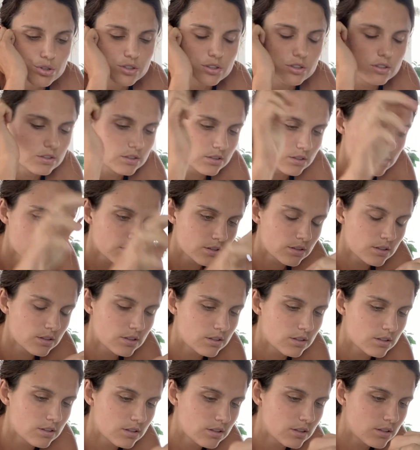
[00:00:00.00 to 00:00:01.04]
Yeah, I'm feeling
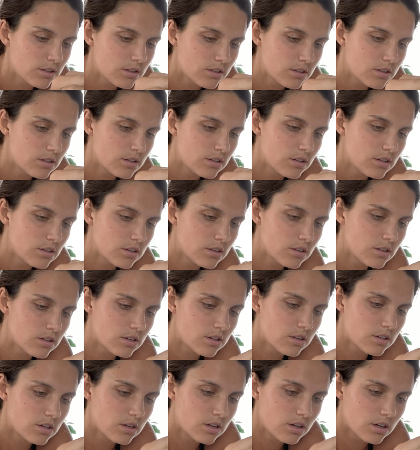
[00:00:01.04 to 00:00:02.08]
pretty shaky,
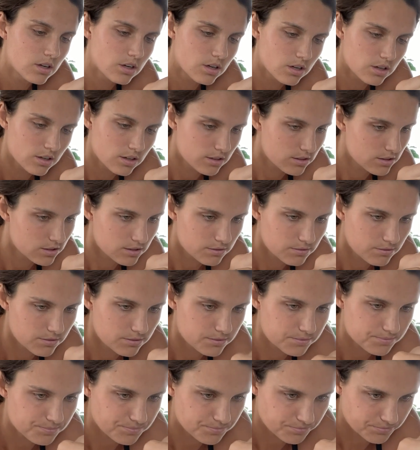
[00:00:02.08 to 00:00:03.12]
pretty nauseous.